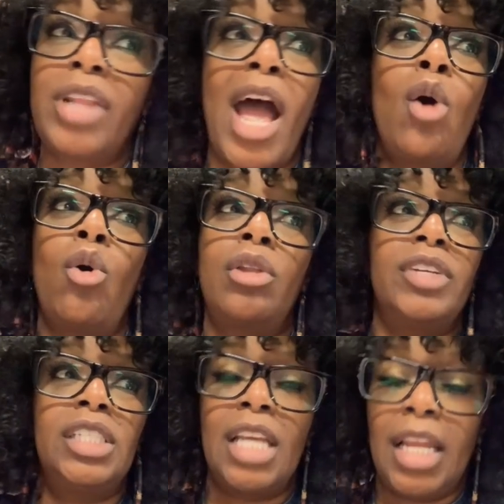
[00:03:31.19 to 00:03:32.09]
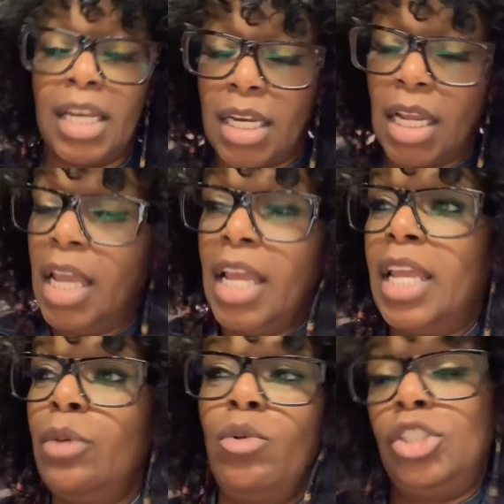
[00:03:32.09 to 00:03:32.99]
Now, all of a sudden,
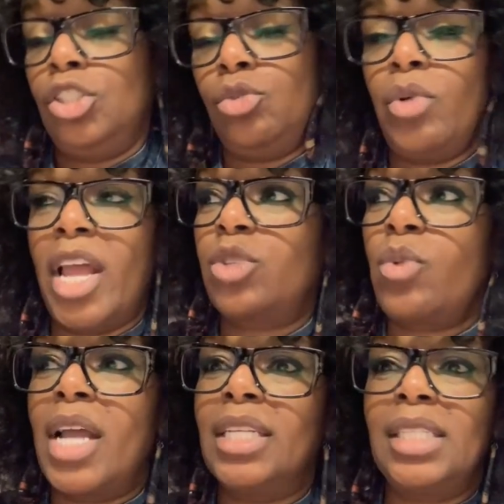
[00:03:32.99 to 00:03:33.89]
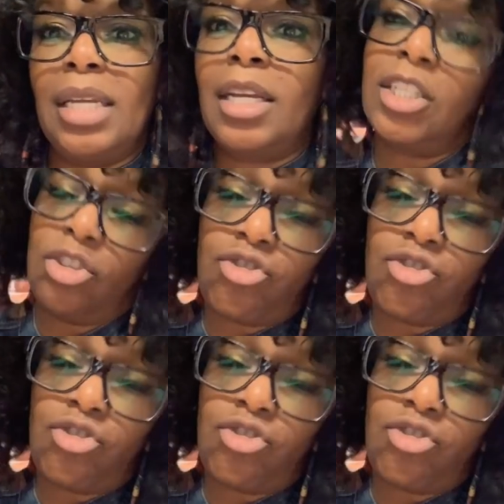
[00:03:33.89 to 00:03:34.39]
he wants to do X, Y, and Z,